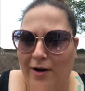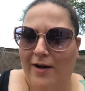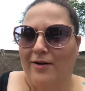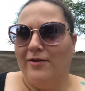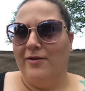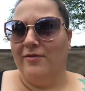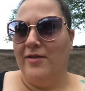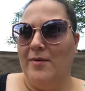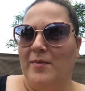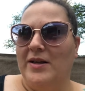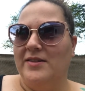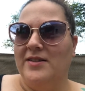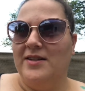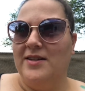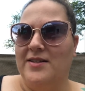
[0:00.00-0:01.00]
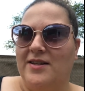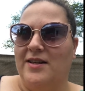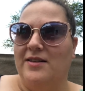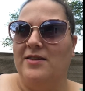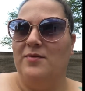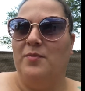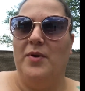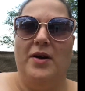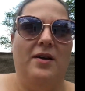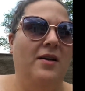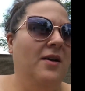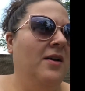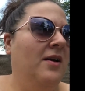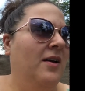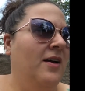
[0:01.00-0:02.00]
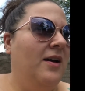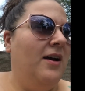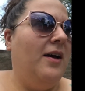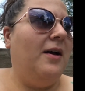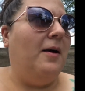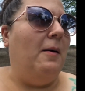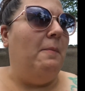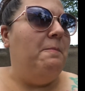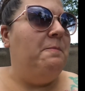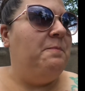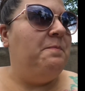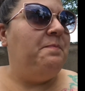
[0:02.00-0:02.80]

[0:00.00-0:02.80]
I don't know if that makes any sense, but, um,